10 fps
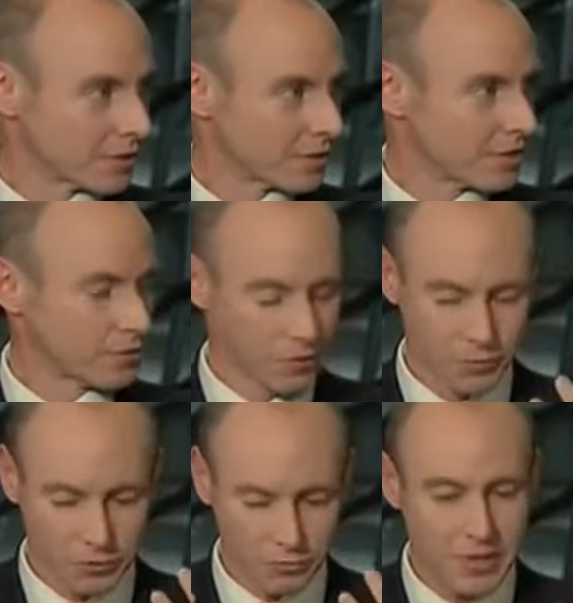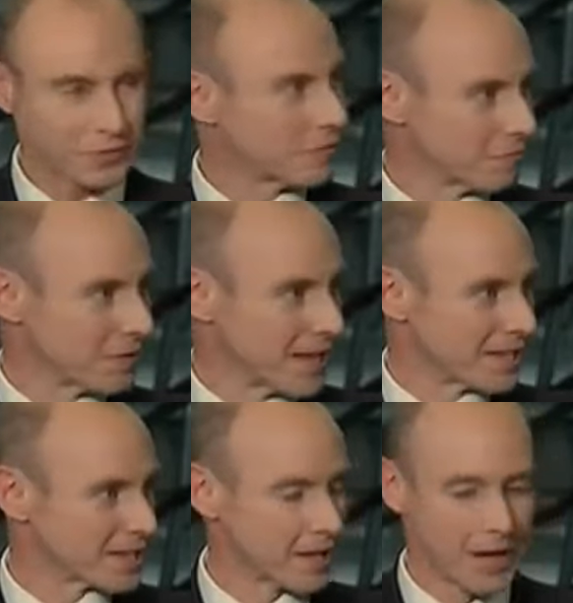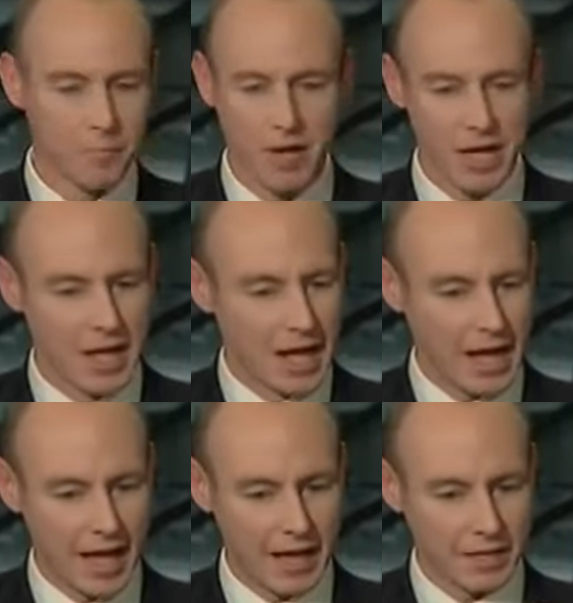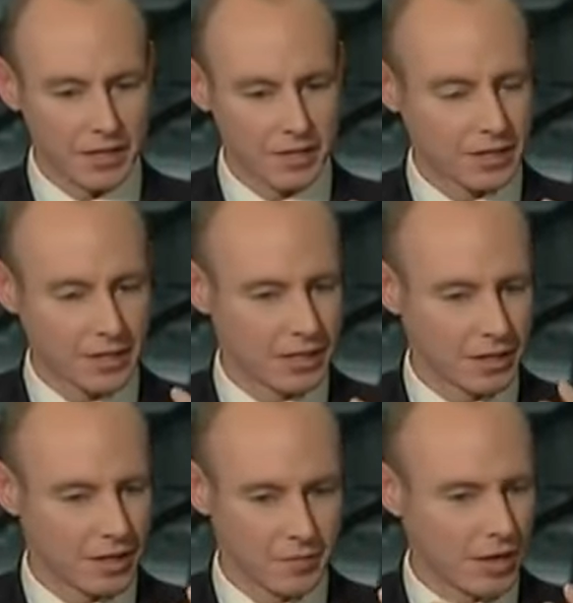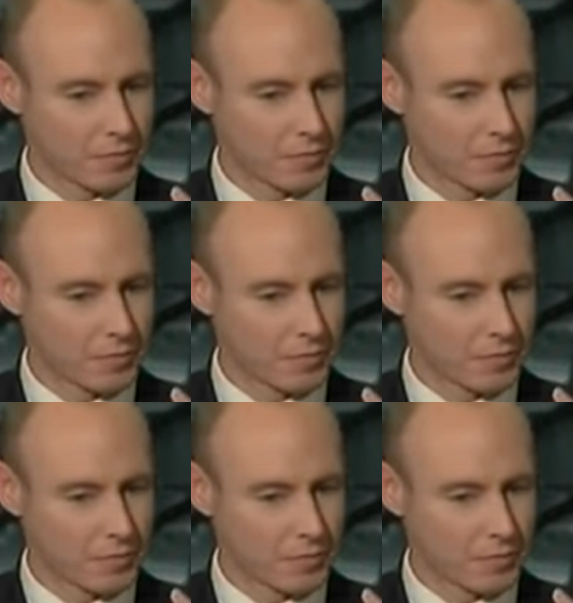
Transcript: Right? There was a reason for that. And you know,